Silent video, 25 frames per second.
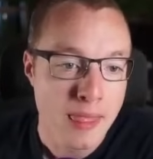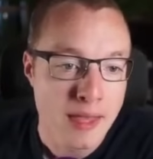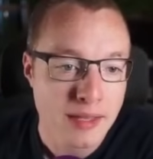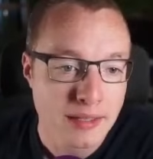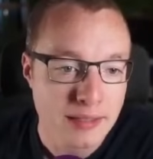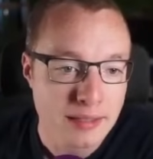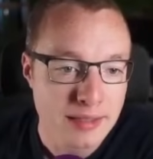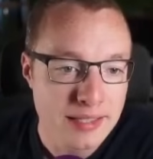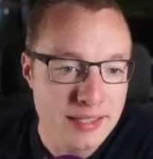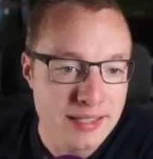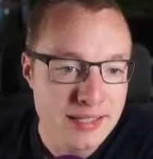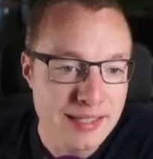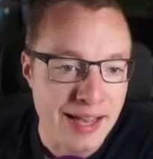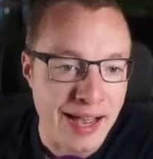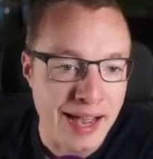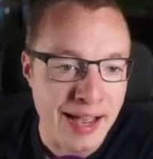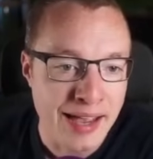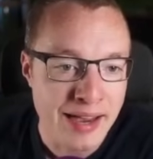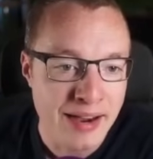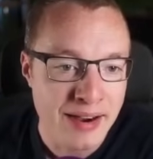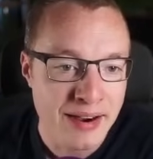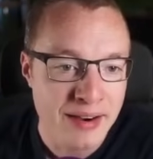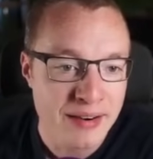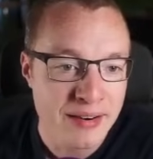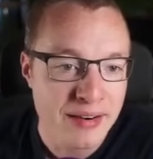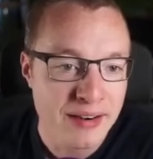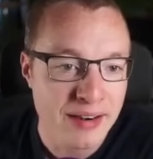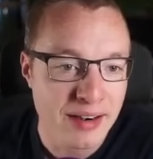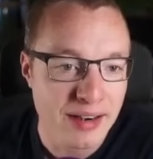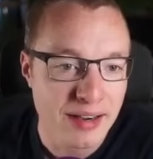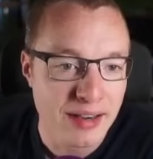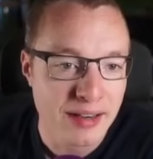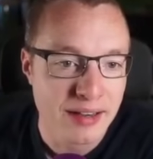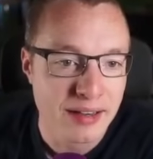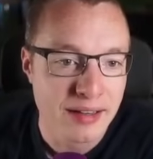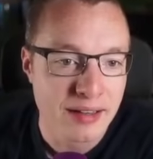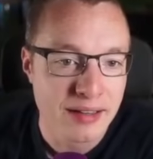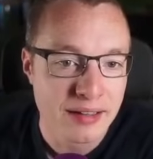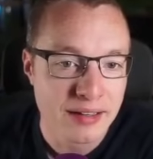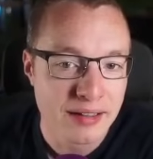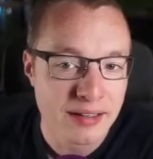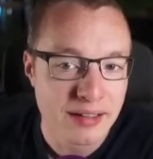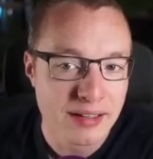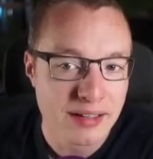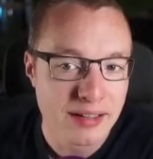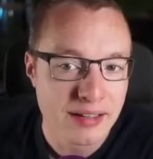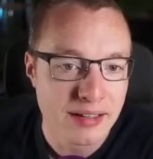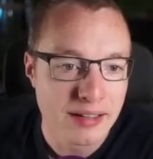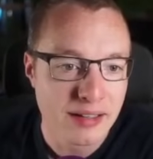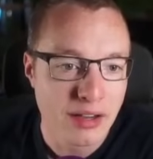This IR...
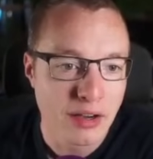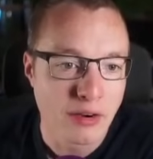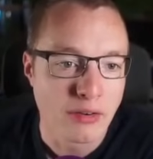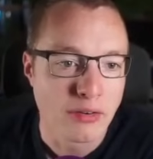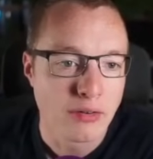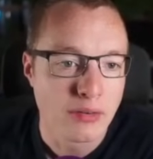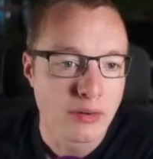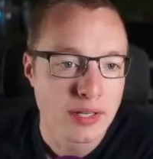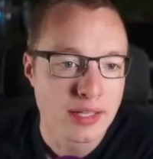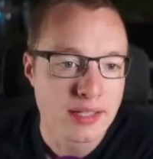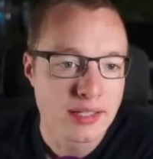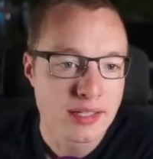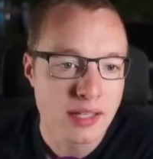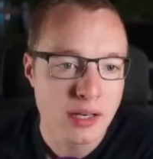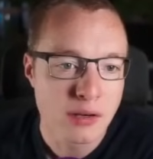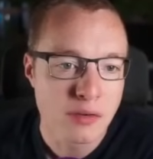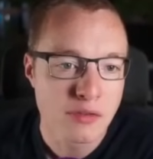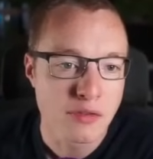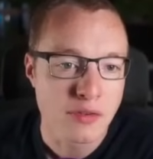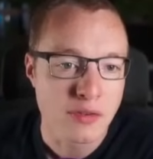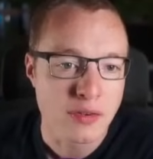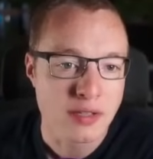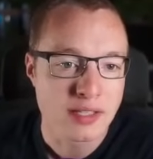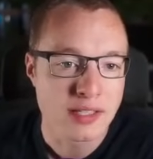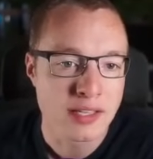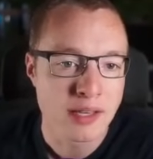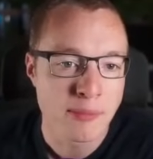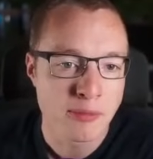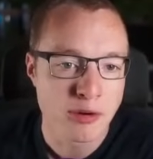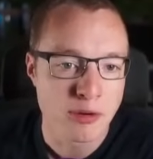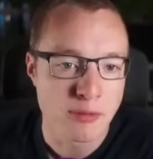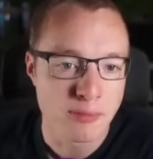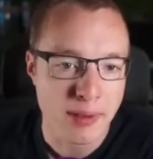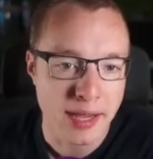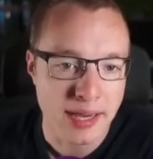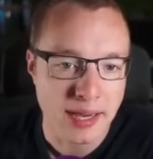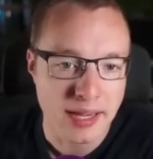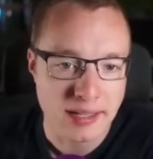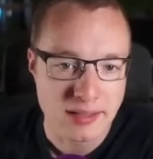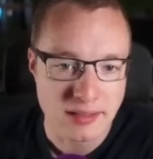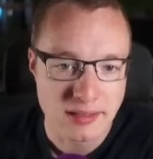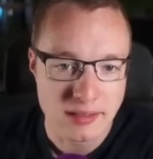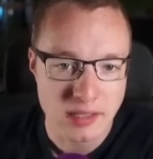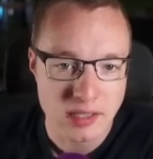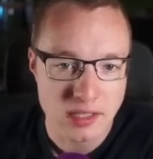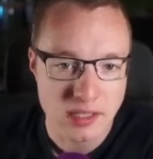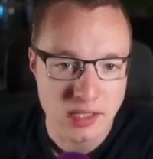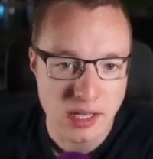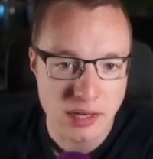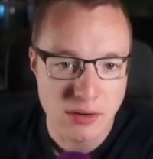instead of separate
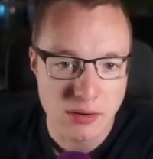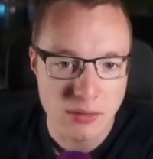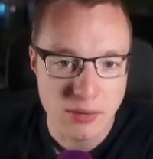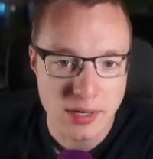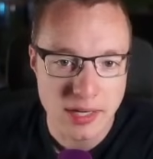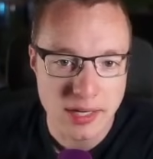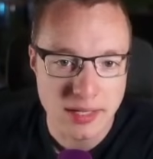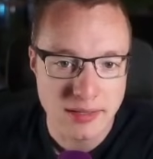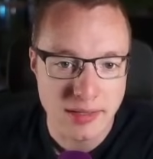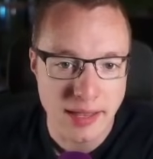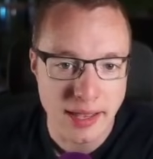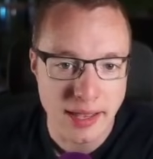backends that generate